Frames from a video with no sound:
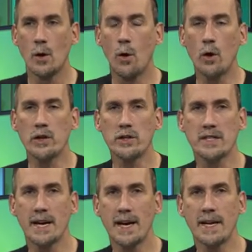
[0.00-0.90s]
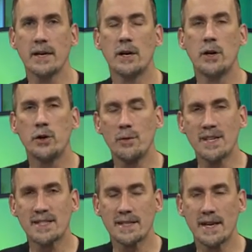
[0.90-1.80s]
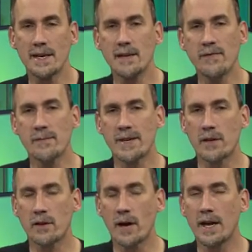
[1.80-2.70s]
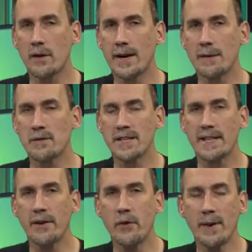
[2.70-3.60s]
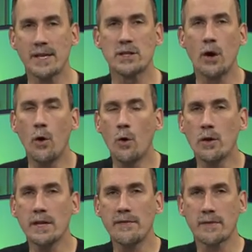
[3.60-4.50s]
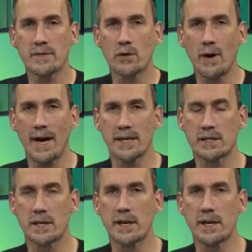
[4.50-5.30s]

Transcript: or you say Humans did not come from other, other animals, and they were made totally from scratch.